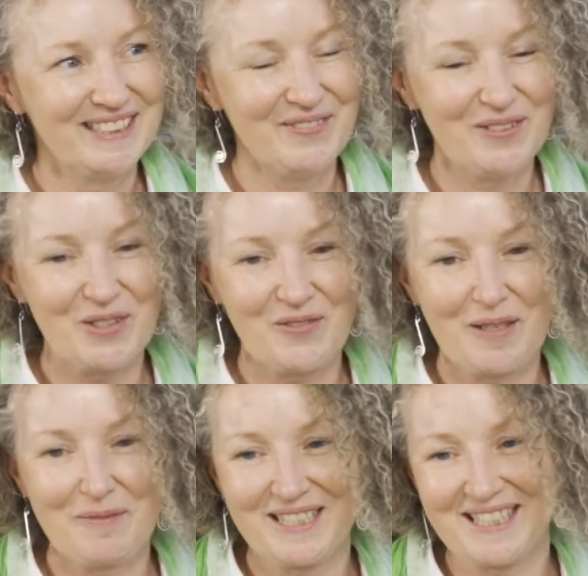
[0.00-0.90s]
The views are
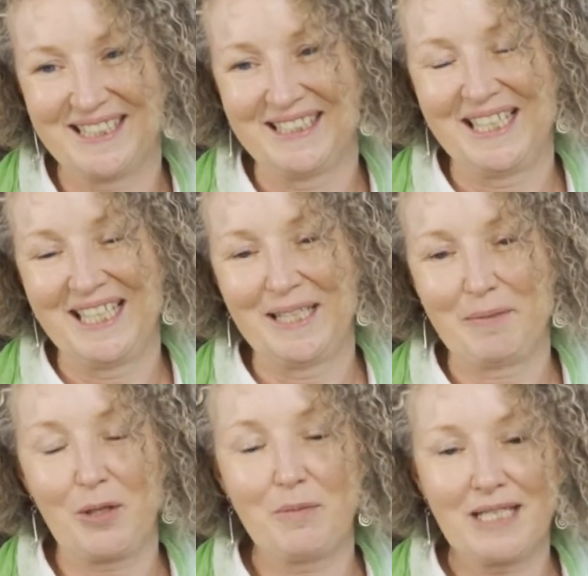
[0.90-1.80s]
fabulous.
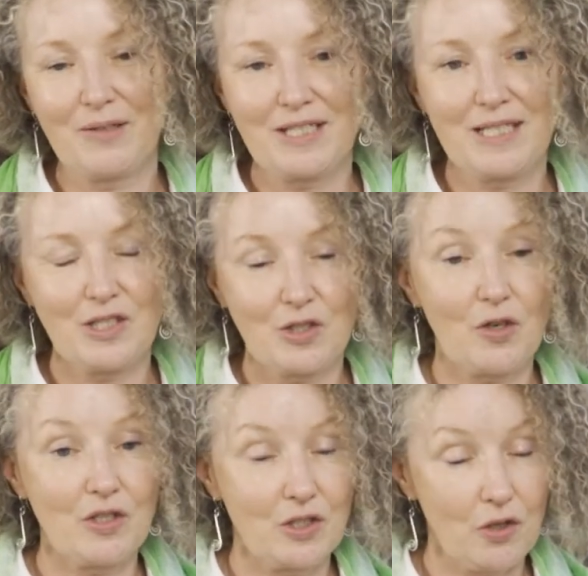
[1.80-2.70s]
But coming down,
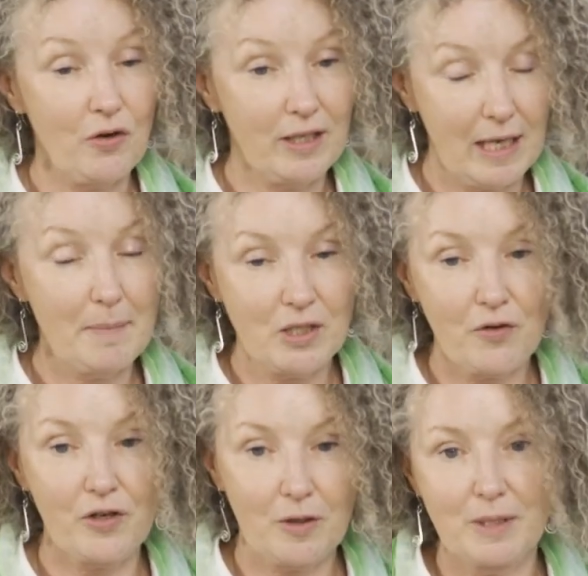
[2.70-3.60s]
it can be
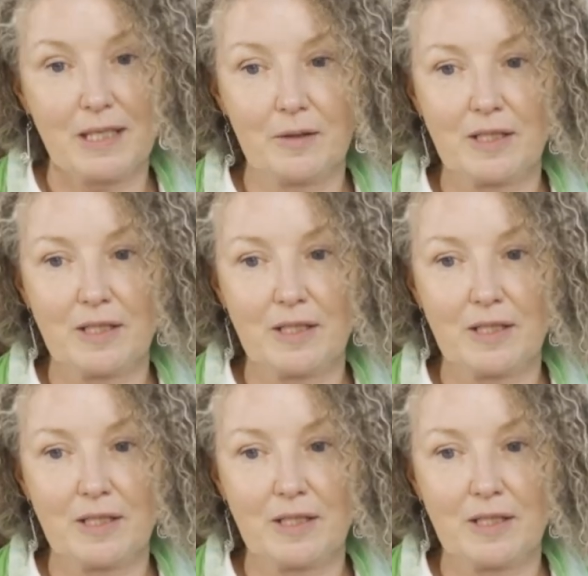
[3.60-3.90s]
tougher coming down.